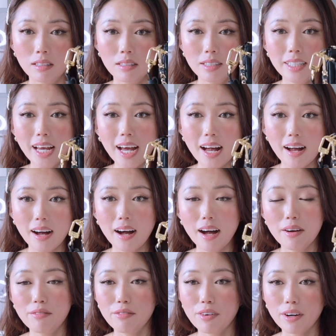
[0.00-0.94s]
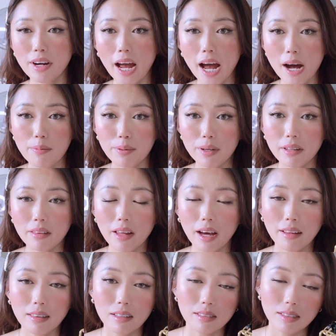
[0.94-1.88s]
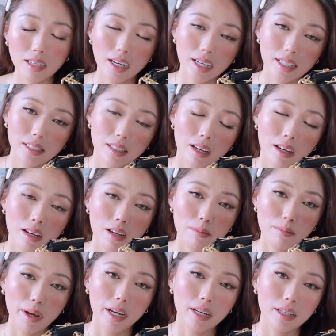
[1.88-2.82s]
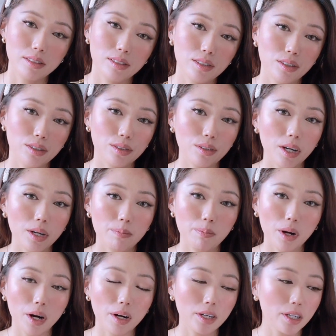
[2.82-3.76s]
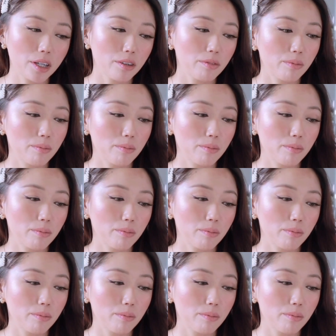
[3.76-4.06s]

yeah, I'm very happy that this has made it to a part of